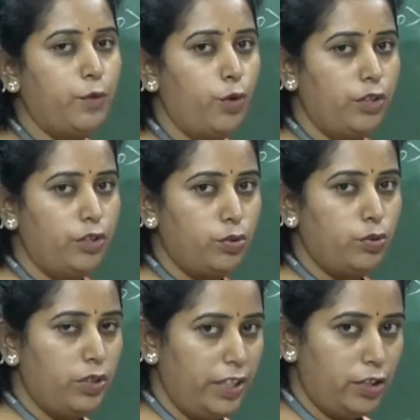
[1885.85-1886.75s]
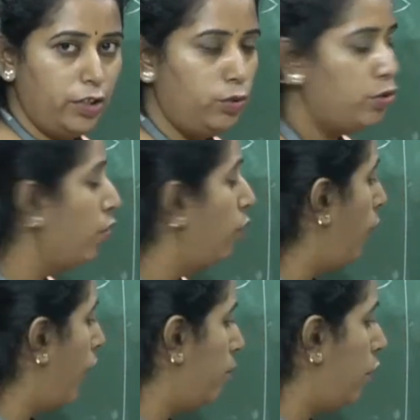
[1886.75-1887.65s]
I am going to introduce
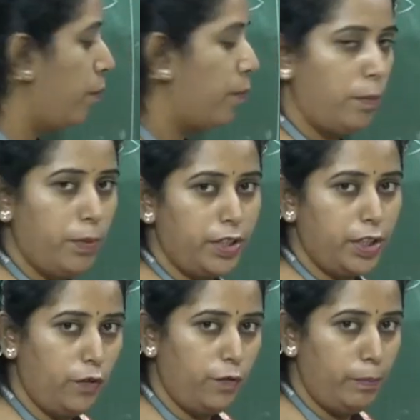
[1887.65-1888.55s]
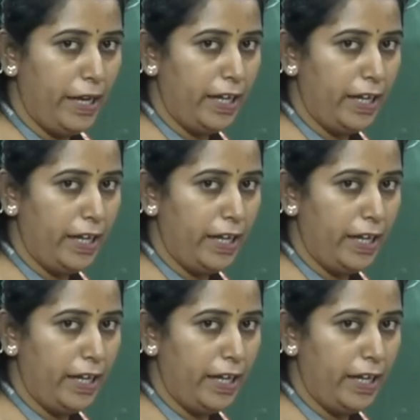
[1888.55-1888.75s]
one more property of